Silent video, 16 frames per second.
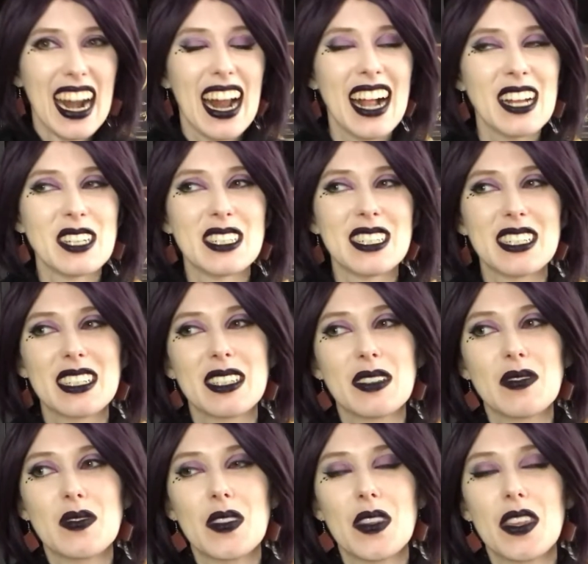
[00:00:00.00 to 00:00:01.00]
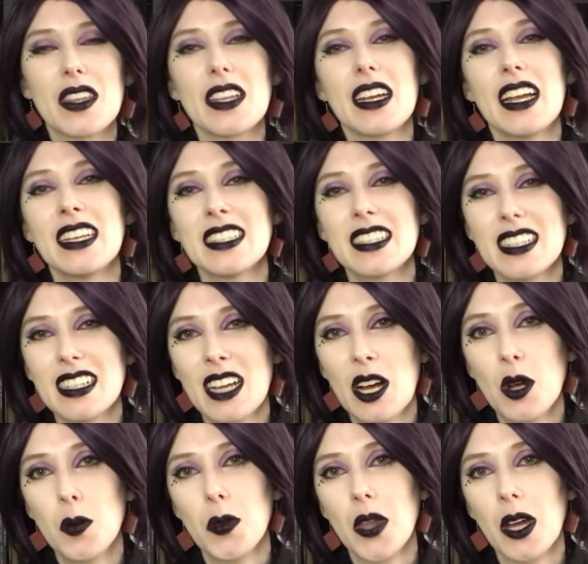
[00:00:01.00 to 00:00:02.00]
And it didn't
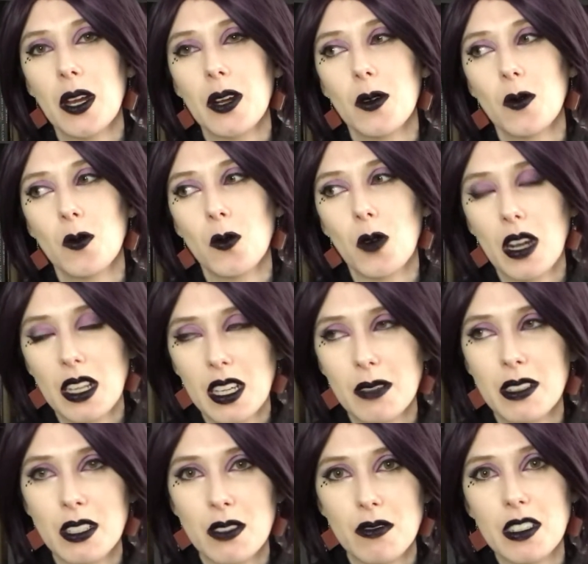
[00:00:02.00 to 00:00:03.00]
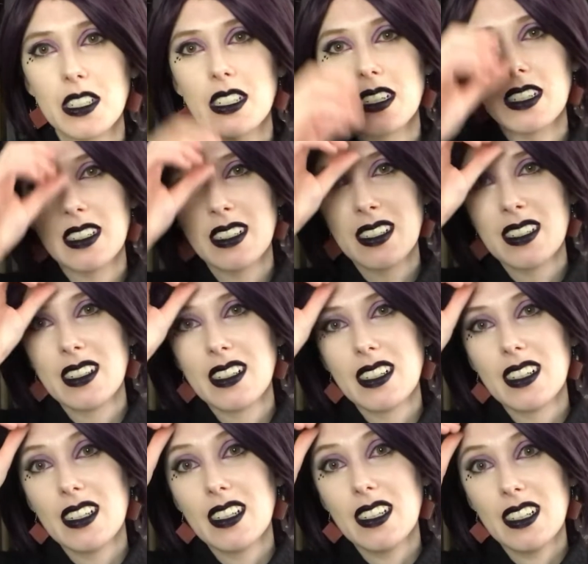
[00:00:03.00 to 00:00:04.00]
help that while I was reading
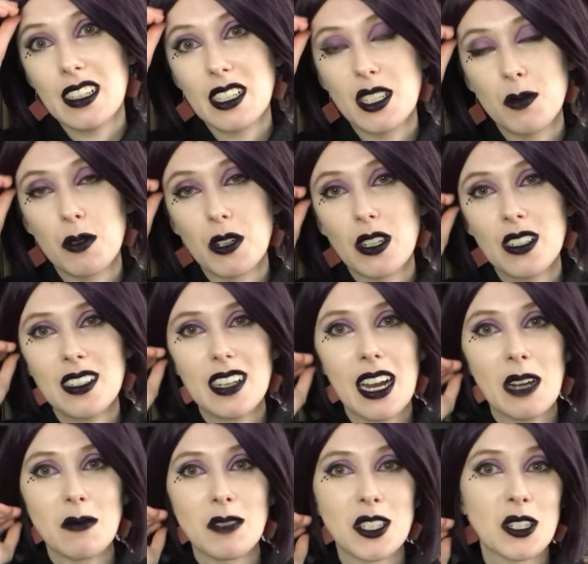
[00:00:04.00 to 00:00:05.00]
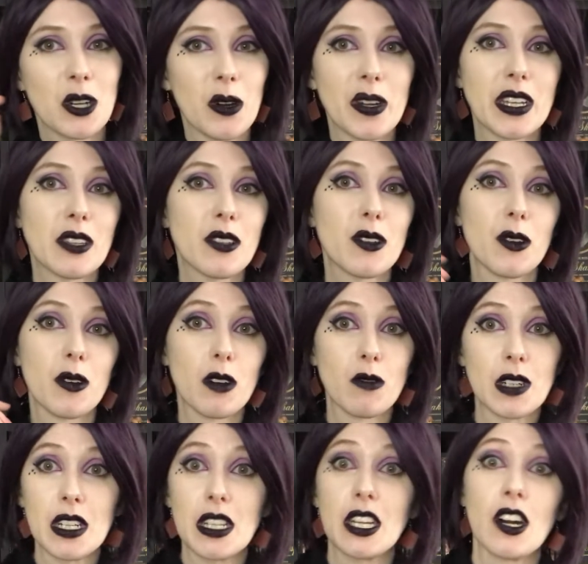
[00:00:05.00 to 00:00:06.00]
these books, I was going through a
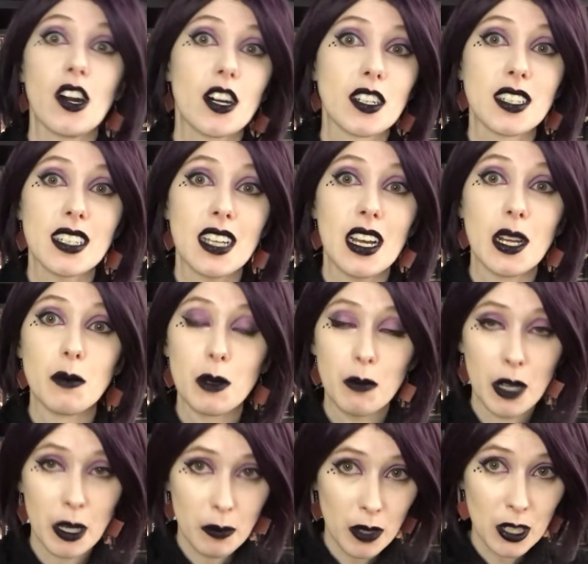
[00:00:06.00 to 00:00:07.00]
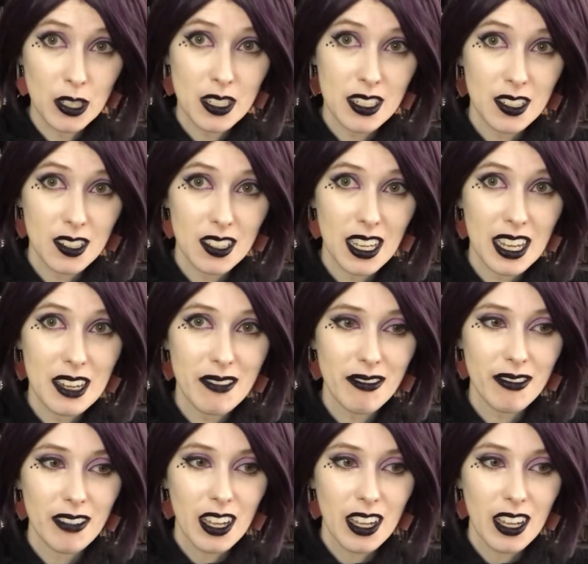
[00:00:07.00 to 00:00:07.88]
really hard time in my personal life.